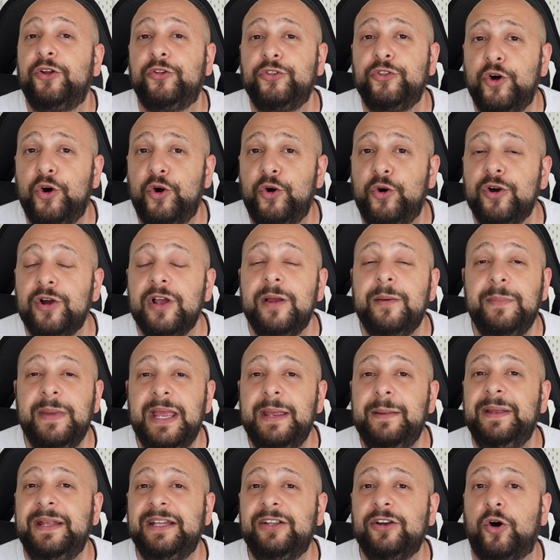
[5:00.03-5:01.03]
know.
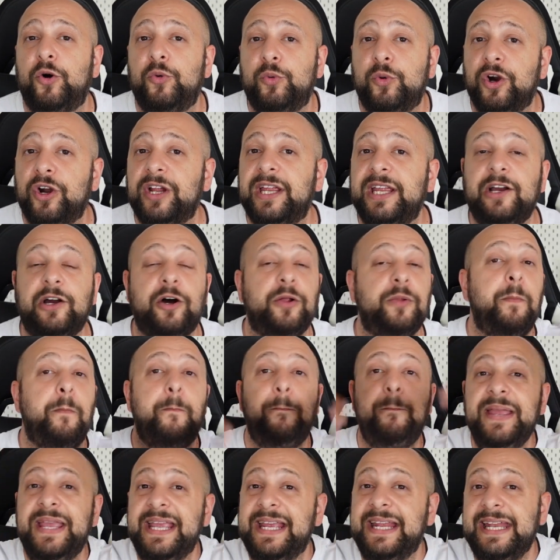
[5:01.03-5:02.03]
Maybe they are working on
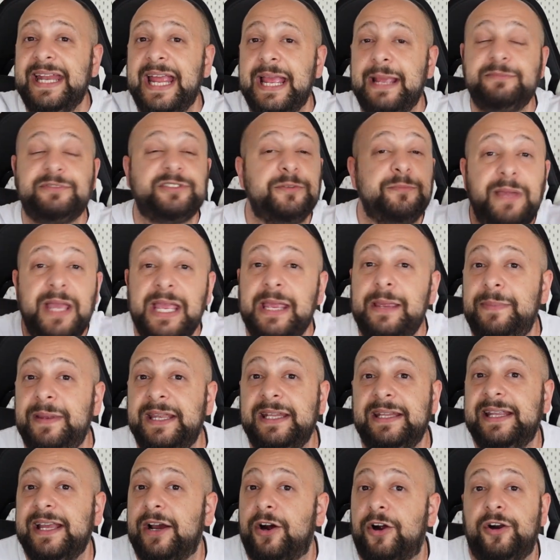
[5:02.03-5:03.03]
big names. Maybe
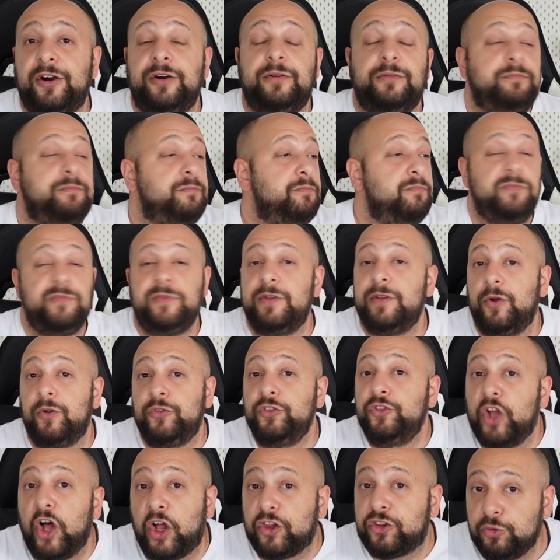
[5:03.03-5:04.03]
they are
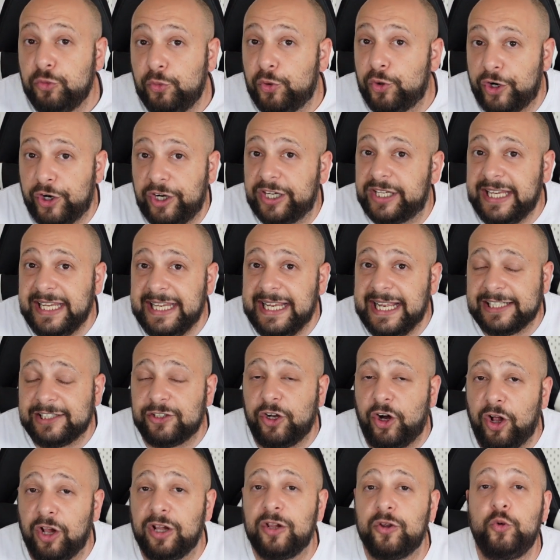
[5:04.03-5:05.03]
not working at
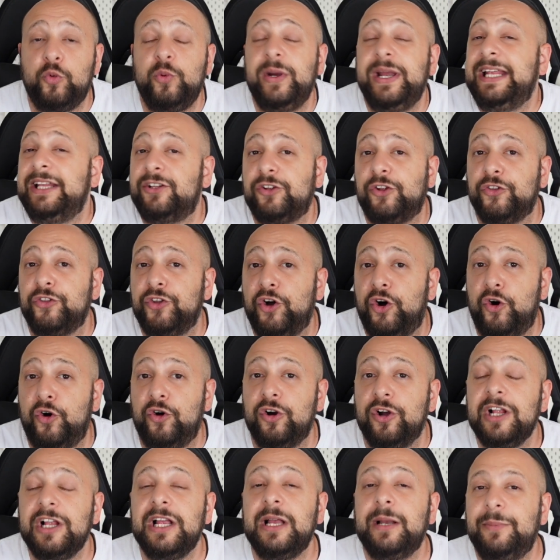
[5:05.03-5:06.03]
all? We don't know,
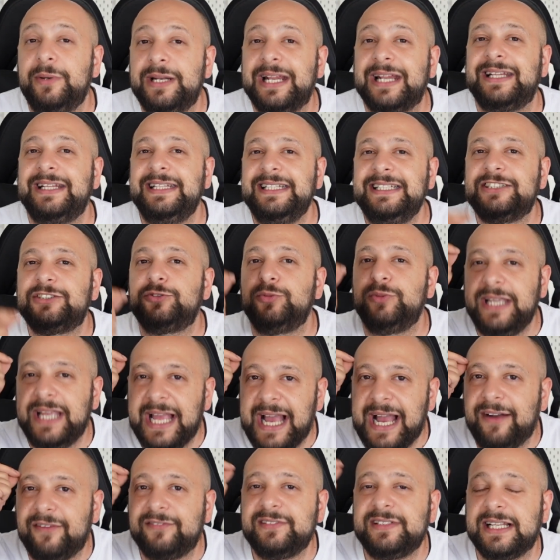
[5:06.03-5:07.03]
but at least we
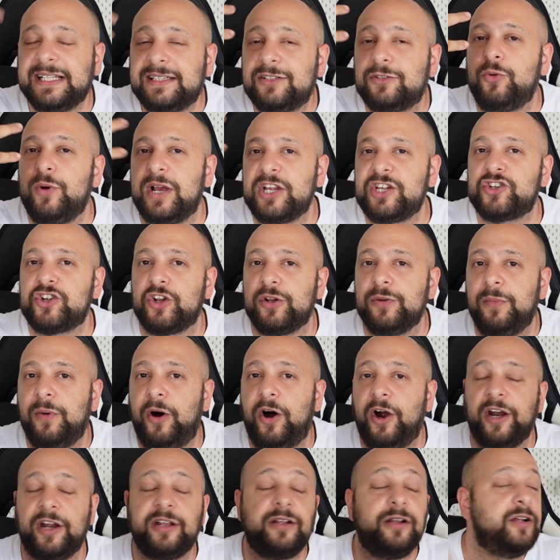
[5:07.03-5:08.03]
have that question
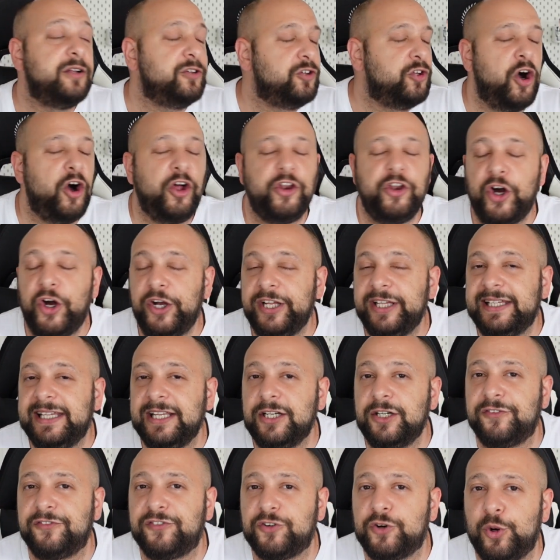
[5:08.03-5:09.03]
mark. The annoying thing,
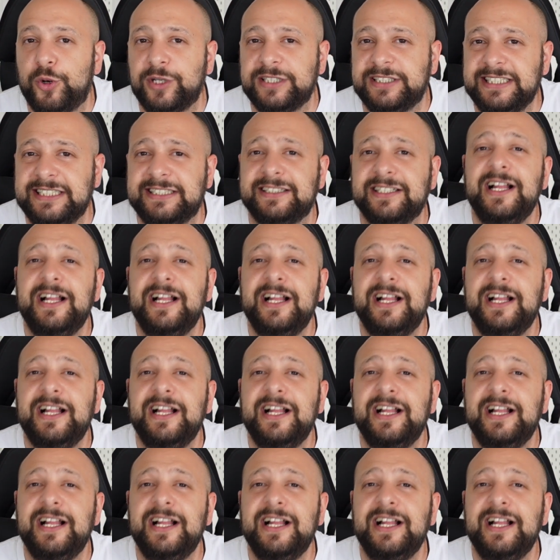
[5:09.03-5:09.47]
of course, is